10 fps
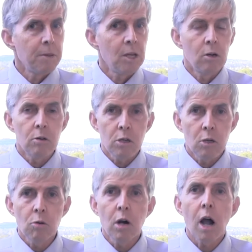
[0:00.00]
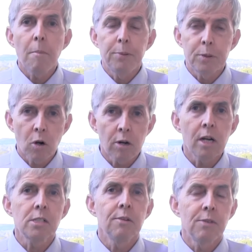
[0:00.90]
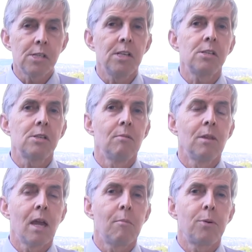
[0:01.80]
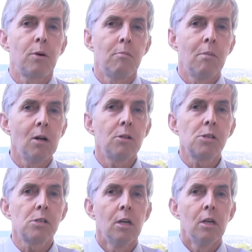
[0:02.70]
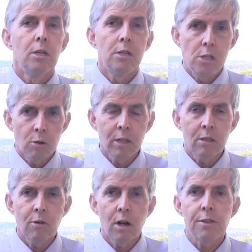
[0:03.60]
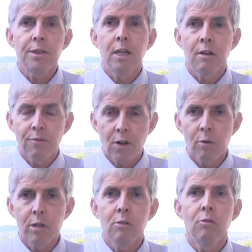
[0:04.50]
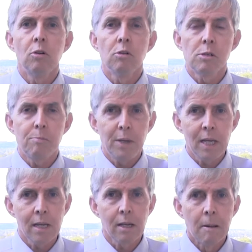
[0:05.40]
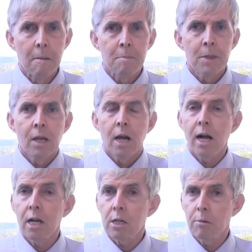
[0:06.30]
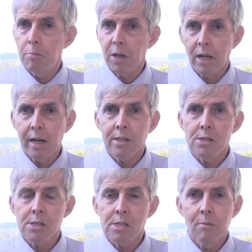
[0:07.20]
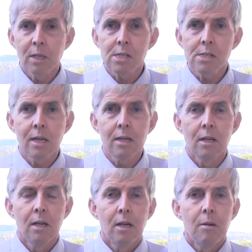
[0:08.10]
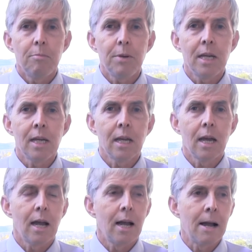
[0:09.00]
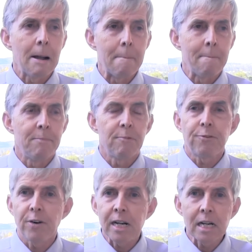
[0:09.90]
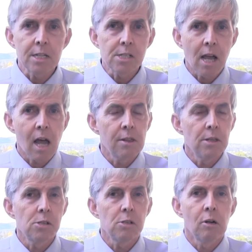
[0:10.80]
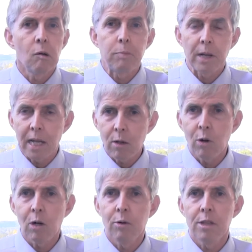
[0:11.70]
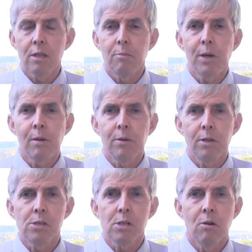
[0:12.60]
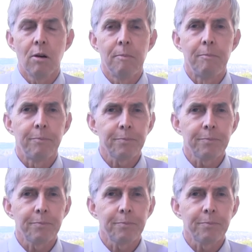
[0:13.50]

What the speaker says: you know, you are a product of a system that promotes doing the right thing, following the rules, being compliant to some extent, being friendly to others, you know, play well with other people and so on.